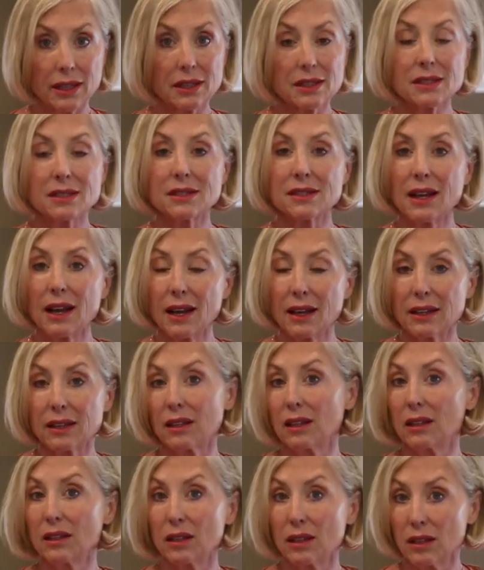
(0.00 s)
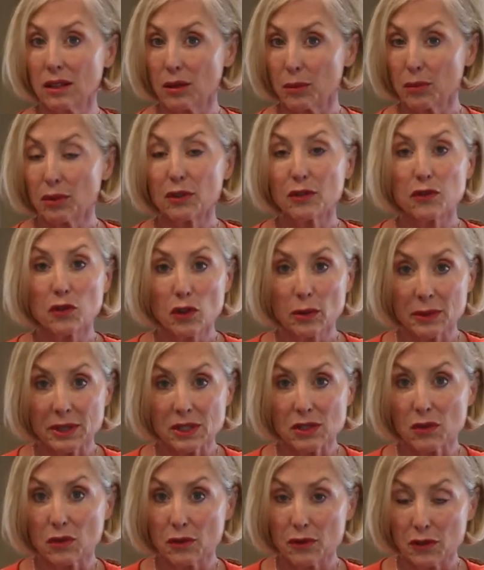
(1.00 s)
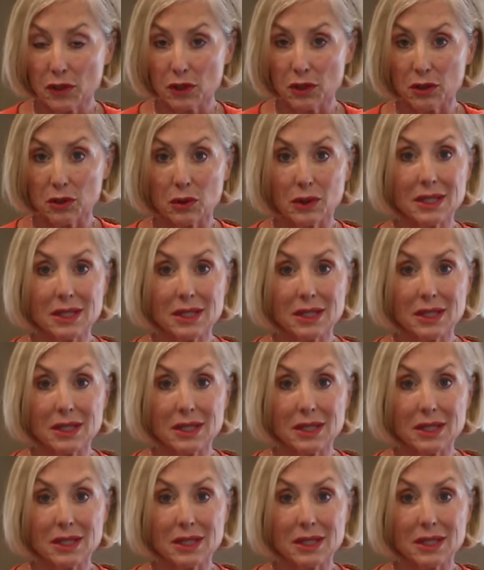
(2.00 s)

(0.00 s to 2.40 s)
This is not in the performance review.